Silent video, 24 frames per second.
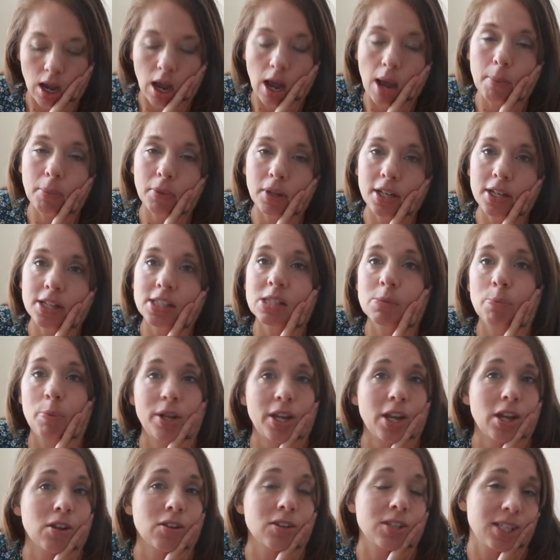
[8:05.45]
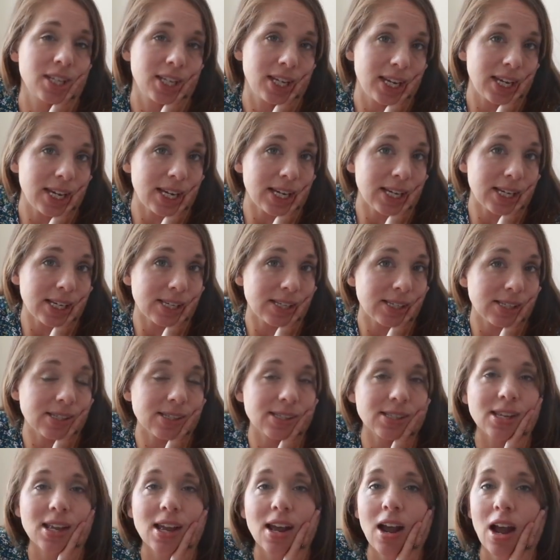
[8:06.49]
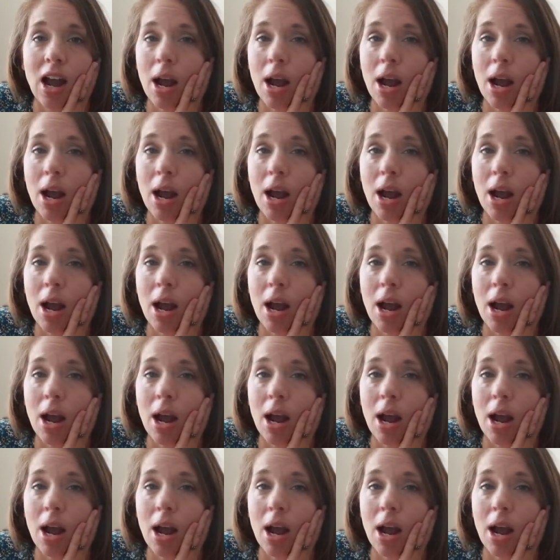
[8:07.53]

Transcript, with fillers: Omelets, BLTs.